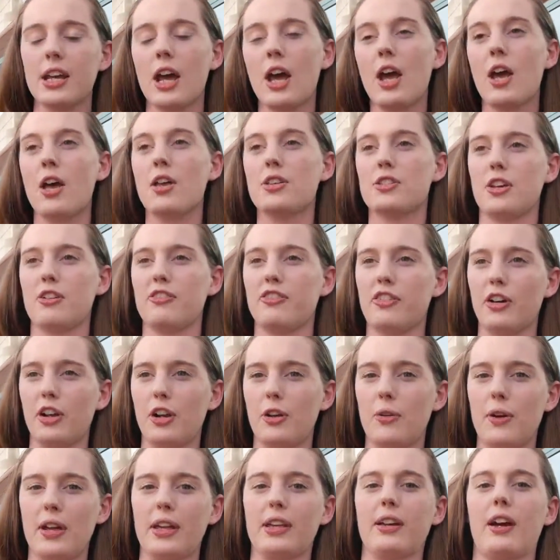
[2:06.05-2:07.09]
so
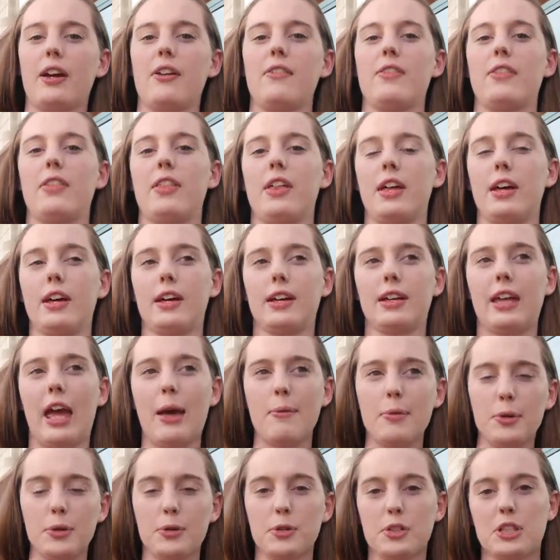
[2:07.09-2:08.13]
following kind of the
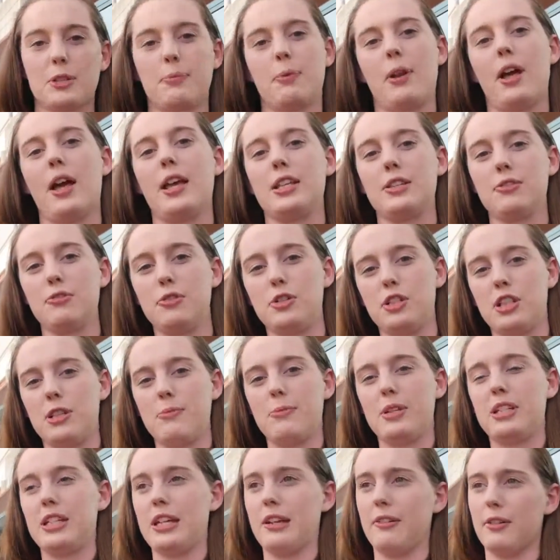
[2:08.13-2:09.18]
chemical suppliers through to
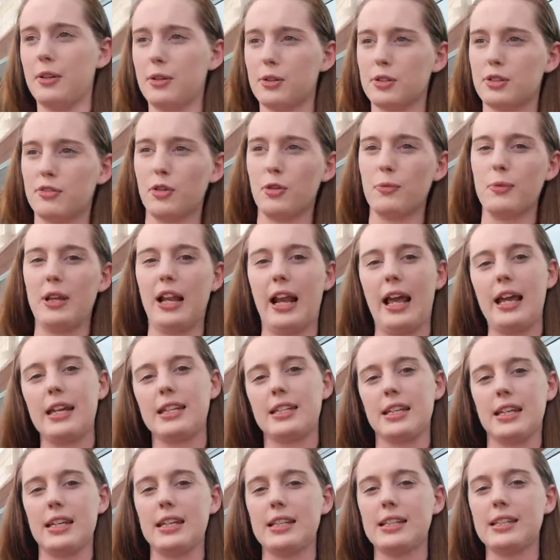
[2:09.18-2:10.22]
the materials
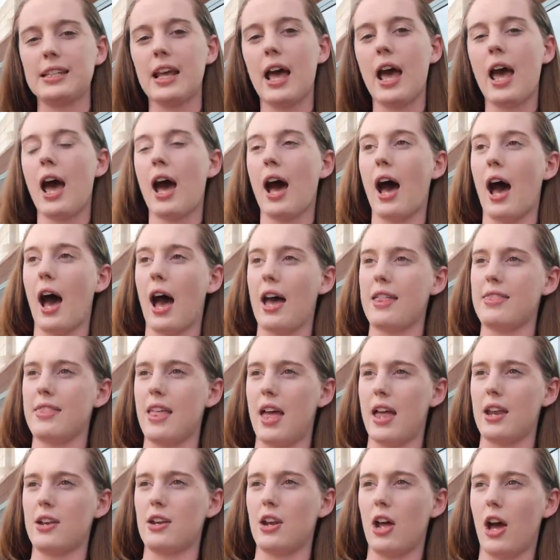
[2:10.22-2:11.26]
formulators, and
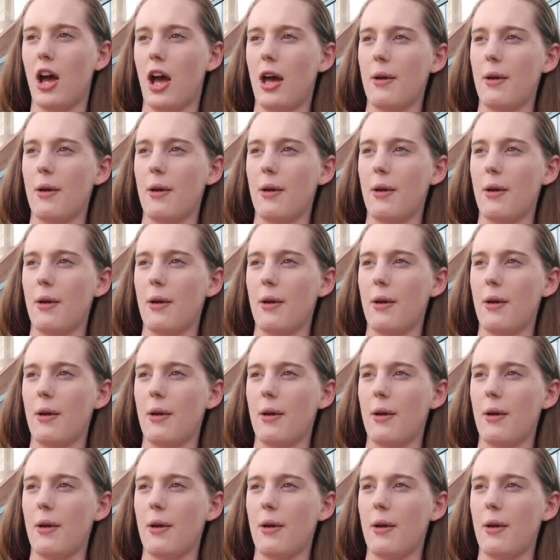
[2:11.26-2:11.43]
then